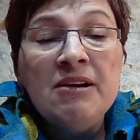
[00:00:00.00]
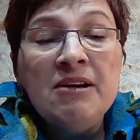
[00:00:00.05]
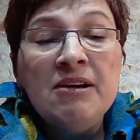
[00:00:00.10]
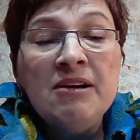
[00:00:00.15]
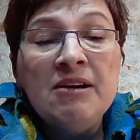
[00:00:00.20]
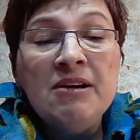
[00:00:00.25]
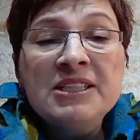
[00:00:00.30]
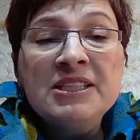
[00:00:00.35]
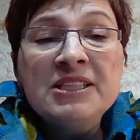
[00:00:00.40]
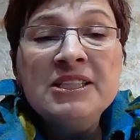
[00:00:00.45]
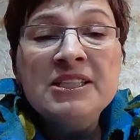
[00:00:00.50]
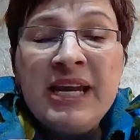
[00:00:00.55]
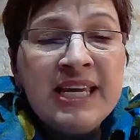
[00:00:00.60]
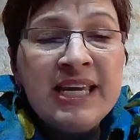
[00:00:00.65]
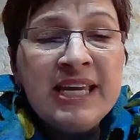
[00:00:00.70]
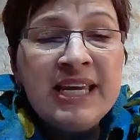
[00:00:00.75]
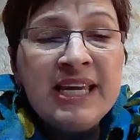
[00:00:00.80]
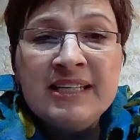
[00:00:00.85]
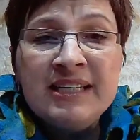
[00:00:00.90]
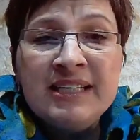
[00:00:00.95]
Felt
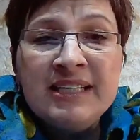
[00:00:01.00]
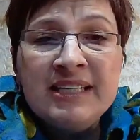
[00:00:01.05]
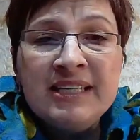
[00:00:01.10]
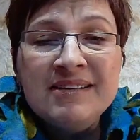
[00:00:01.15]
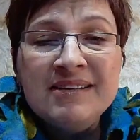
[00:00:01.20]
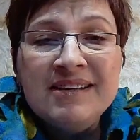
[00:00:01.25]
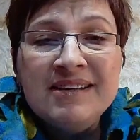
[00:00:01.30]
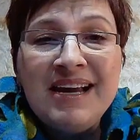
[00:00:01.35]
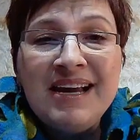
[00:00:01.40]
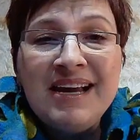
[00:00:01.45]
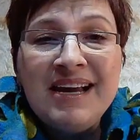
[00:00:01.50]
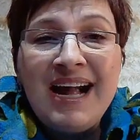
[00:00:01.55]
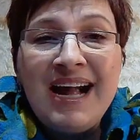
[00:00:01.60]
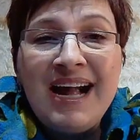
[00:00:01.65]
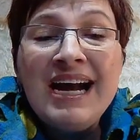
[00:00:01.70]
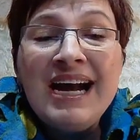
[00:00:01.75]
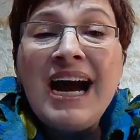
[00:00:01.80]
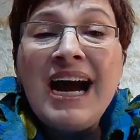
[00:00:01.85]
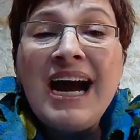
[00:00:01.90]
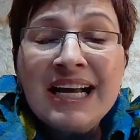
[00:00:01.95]
making
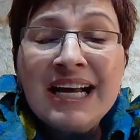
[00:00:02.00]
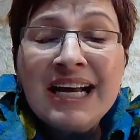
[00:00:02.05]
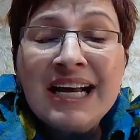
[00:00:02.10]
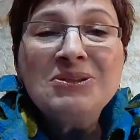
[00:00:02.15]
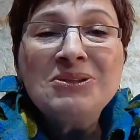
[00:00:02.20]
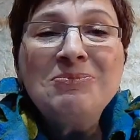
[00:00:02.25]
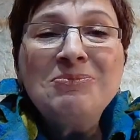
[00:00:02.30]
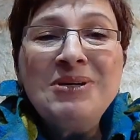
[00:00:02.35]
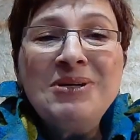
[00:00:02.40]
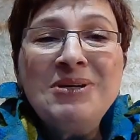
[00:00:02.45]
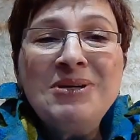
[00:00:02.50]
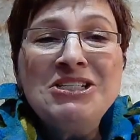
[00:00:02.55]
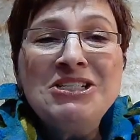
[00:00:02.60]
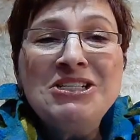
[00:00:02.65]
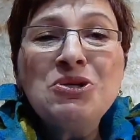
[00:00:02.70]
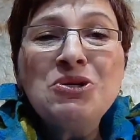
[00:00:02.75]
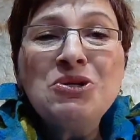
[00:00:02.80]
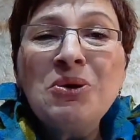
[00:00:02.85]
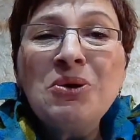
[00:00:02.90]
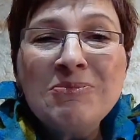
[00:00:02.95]
has to be
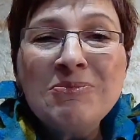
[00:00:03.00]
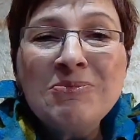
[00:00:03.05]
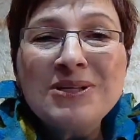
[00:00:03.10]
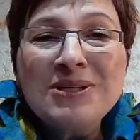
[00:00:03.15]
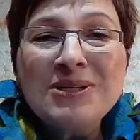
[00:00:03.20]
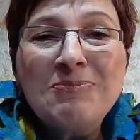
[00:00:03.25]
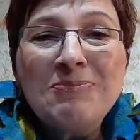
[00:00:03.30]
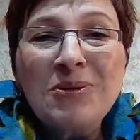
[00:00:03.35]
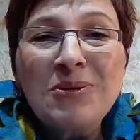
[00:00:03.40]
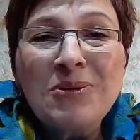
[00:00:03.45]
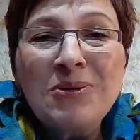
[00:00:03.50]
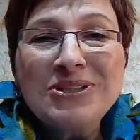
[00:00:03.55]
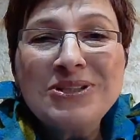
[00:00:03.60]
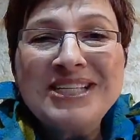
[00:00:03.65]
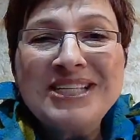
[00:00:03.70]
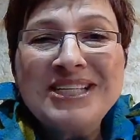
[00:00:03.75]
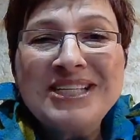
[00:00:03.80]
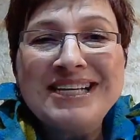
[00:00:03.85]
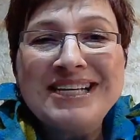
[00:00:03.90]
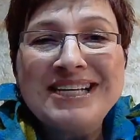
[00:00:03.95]
enjoyable
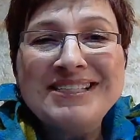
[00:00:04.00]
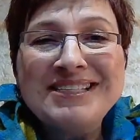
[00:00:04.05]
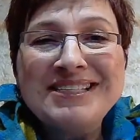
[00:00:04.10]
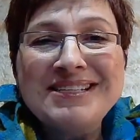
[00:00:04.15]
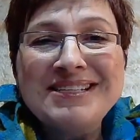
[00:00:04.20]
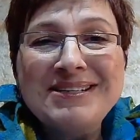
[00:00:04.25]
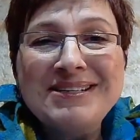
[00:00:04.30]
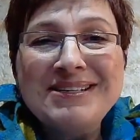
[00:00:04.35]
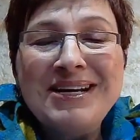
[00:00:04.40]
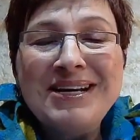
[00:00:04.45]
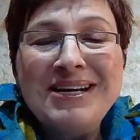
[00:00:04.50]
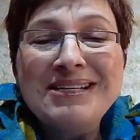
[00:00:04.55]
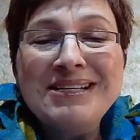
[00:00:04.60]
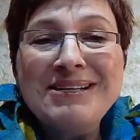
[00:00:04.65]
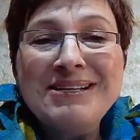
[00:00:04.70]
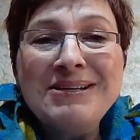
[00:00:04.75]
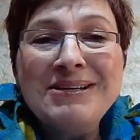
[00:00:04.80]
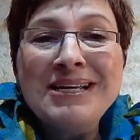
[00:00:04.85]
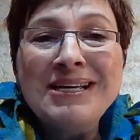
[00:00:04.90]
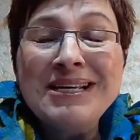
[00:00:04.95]
process.
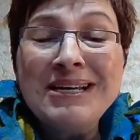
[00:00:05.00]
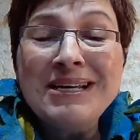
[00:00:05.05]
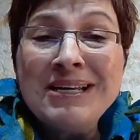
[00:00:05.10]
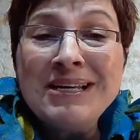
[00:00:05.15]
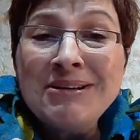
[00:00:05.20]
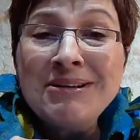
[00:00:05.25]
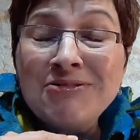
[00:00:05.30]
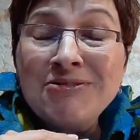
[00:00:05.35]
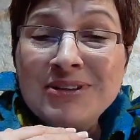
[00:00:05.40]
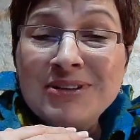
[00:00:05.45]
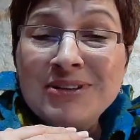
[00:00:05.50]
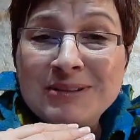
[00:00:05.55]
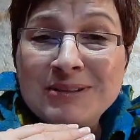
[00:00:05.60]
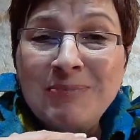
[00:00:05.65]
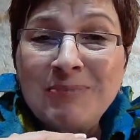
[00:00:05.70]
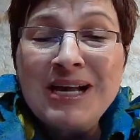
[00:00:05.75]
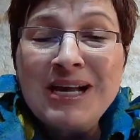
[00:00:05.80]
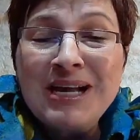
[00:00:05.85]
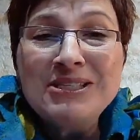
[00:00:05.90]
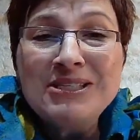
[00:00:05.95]
If we
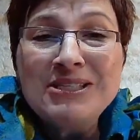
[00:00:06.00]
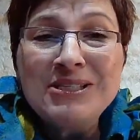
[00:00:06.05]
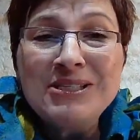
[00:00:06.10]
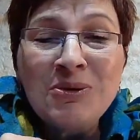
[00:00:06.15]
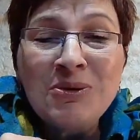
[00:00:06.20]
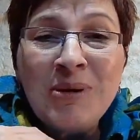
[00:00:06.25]
spend so